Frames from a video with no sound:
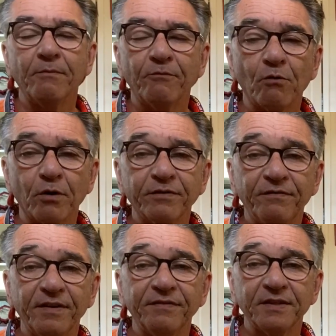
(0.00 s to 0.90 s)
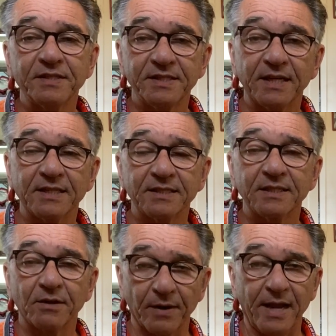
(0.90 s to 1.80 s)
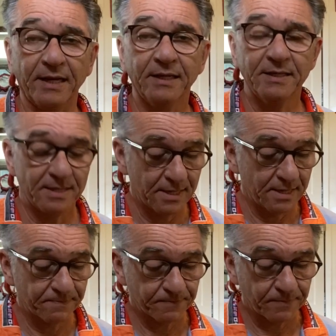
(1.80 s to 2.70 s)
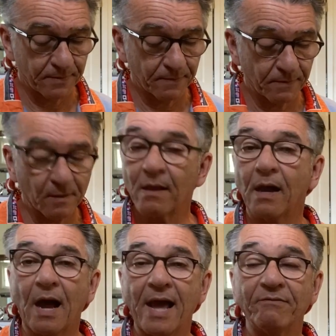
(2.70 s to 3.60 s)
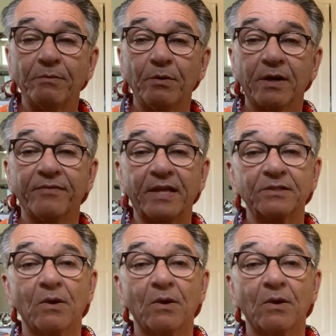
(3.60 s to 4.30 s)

4th, 5th, 6th grade, I have a book that's